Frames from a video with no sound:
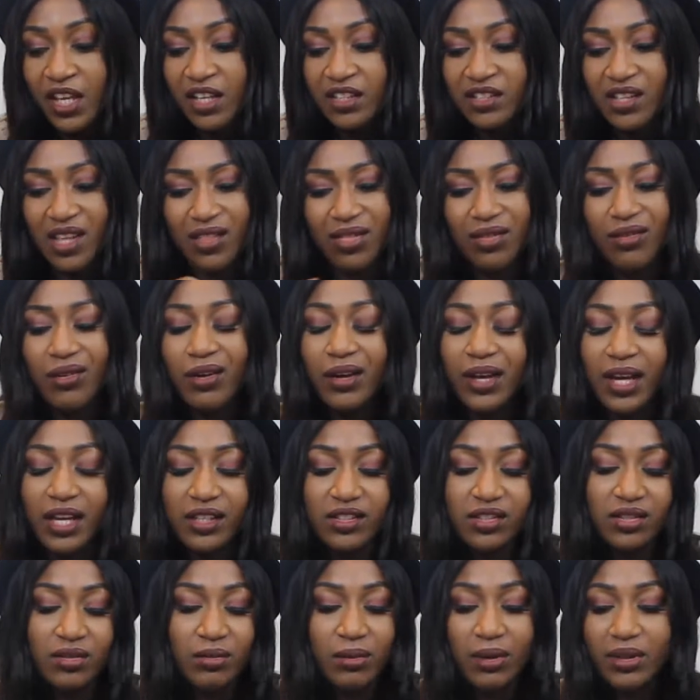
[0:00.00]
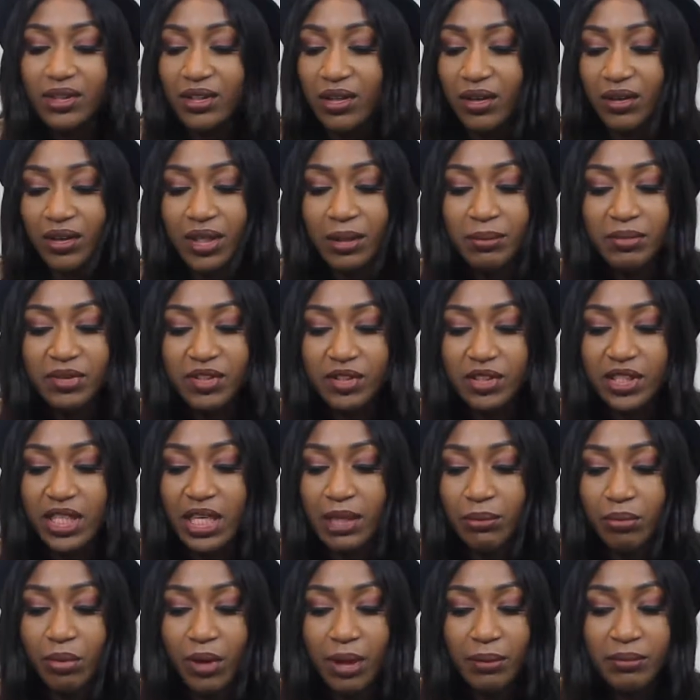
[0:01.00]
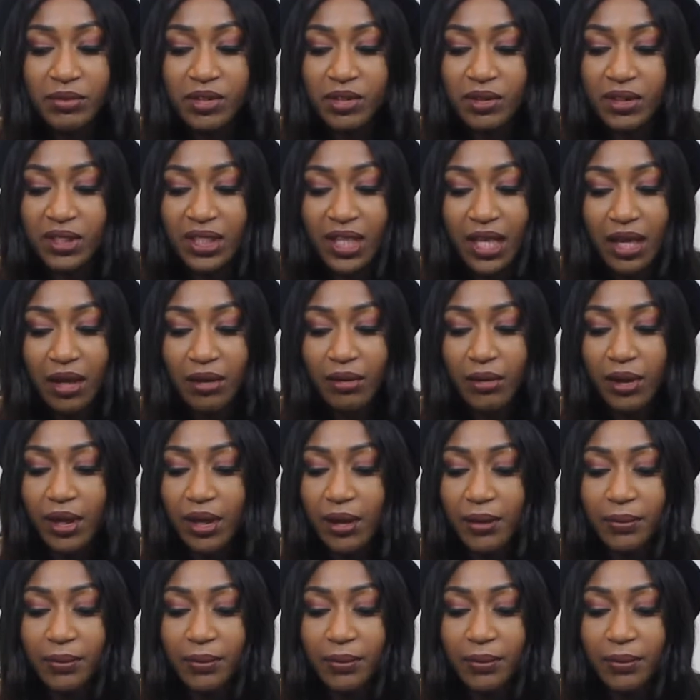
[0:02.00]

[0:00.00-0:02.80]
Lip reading: So I thought, okay, you know what, no, let me just keep what I'm doing now.